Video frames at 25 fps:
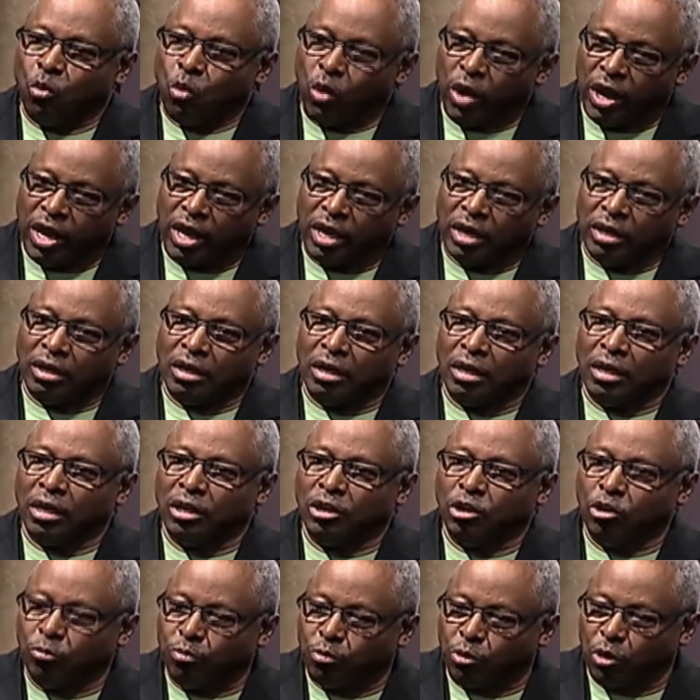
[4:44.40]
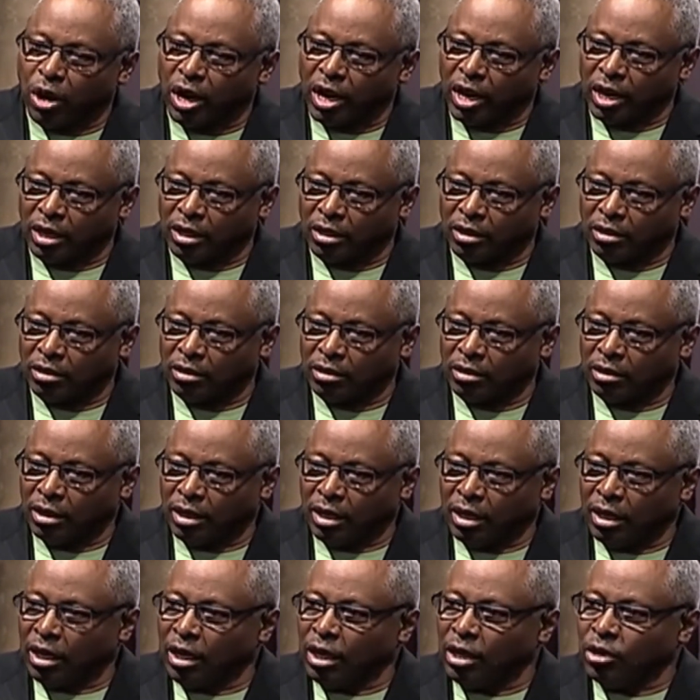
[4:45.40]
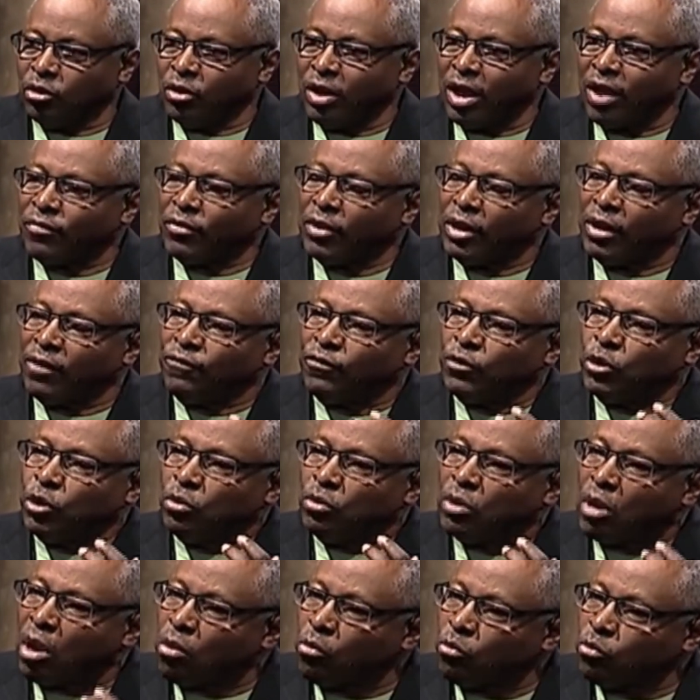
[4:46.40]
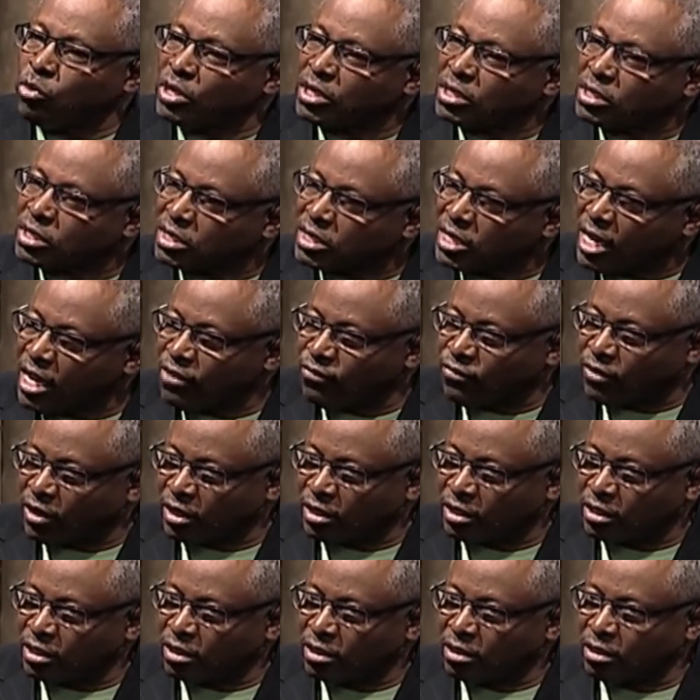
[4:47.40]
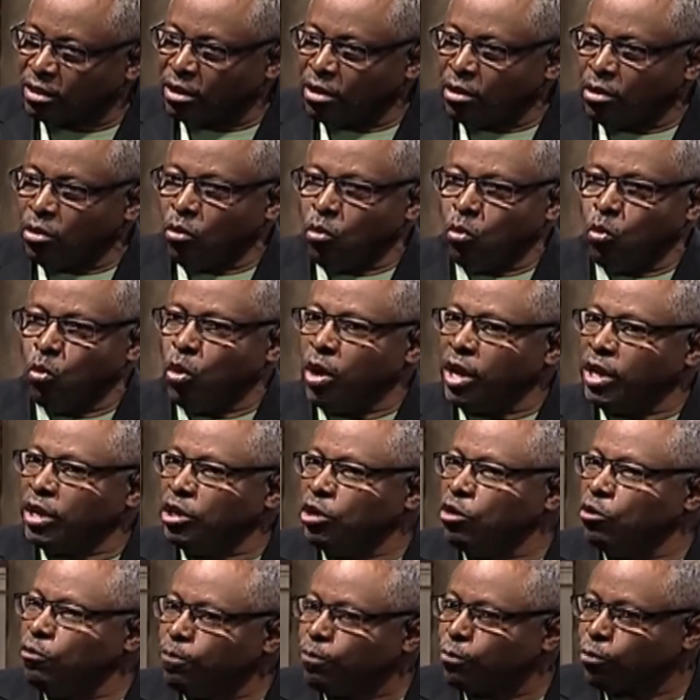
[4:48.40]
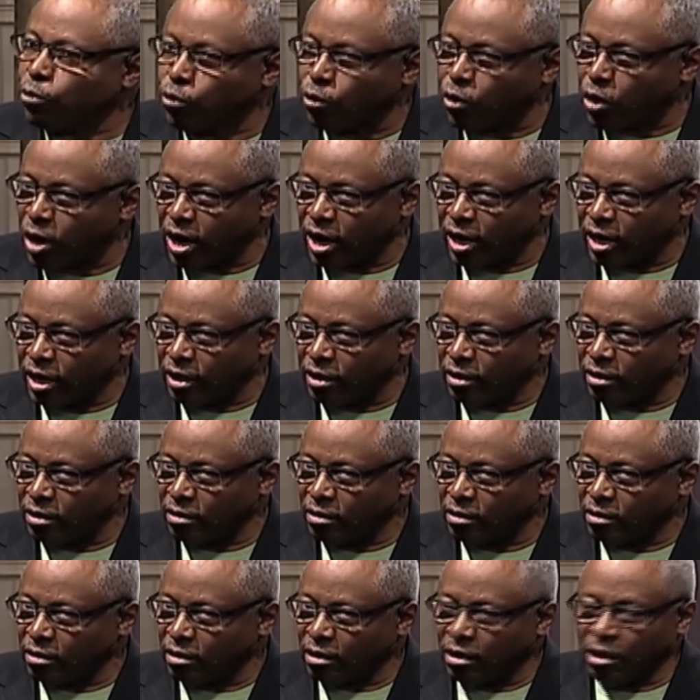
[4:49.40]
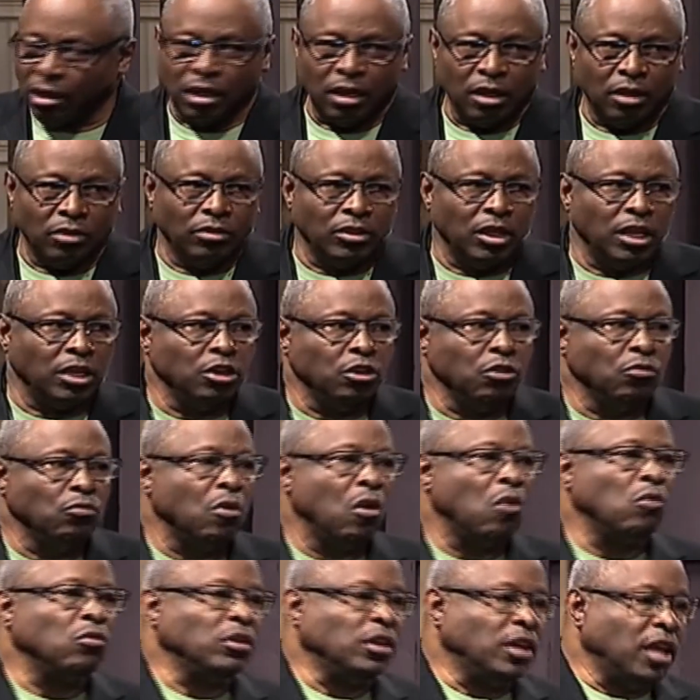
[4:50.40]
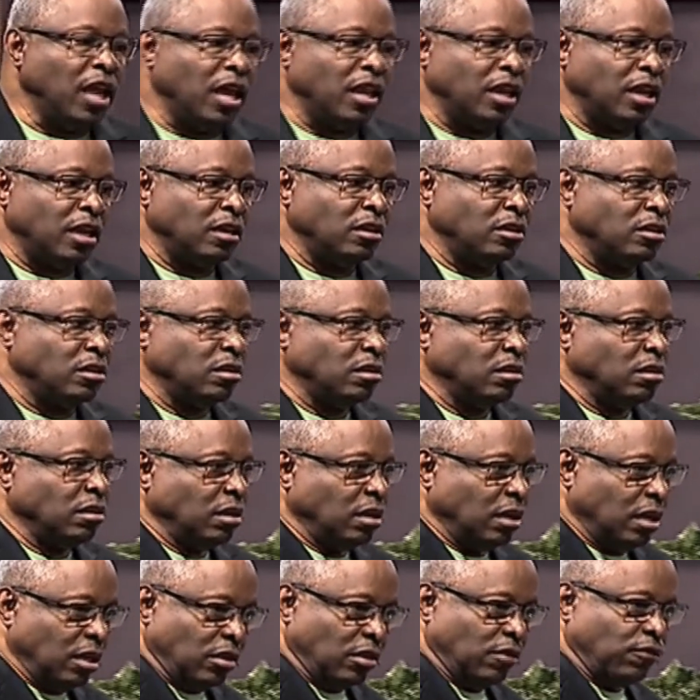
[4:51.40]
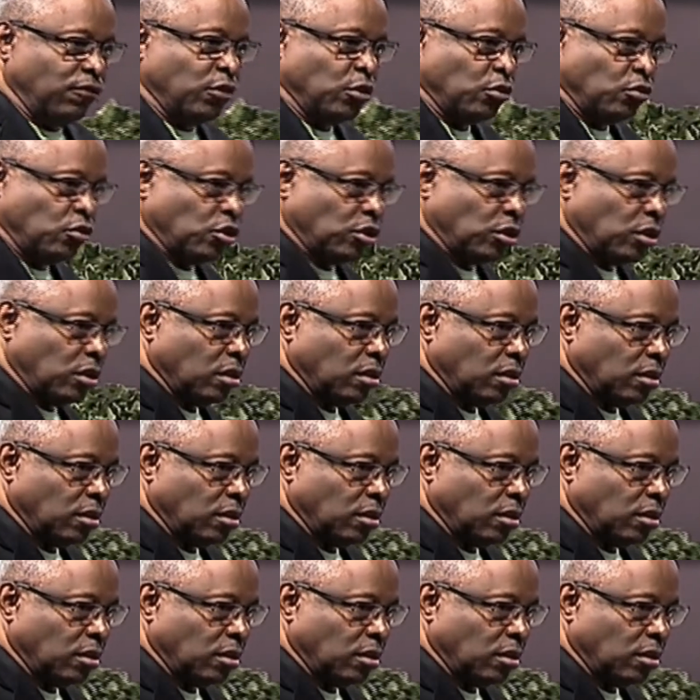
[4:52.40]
When you pray. If you don't receive it when you pray, then you won't get it in the future.